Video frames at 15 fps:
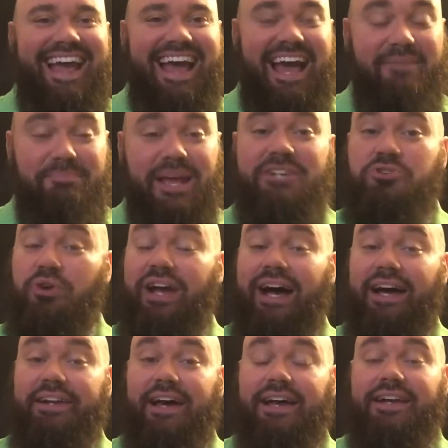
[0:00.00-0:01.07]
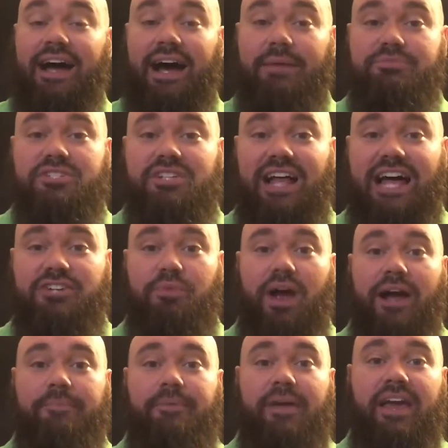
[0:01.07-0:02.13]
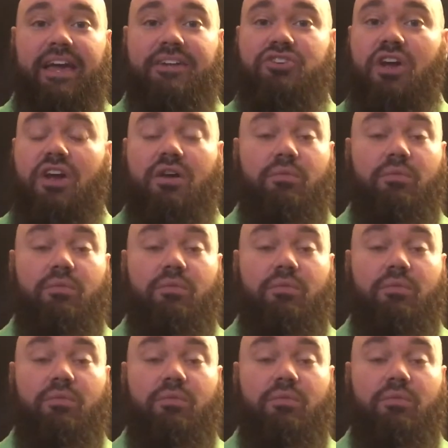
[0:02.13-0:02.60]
at patreon.com/brockpage,